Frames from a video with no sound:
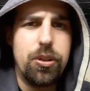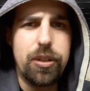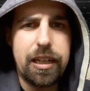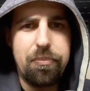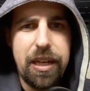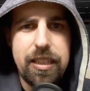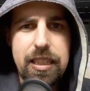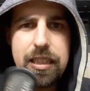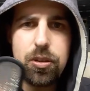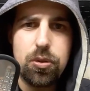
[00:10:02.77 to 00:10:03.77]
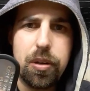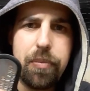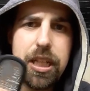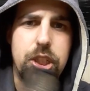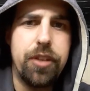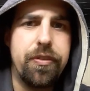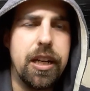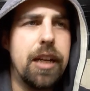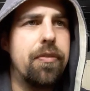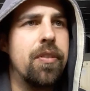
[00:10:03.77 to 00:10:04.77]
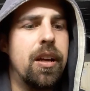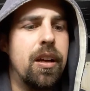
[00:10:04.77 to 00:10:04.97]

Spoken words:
you can make this into a makeshift knife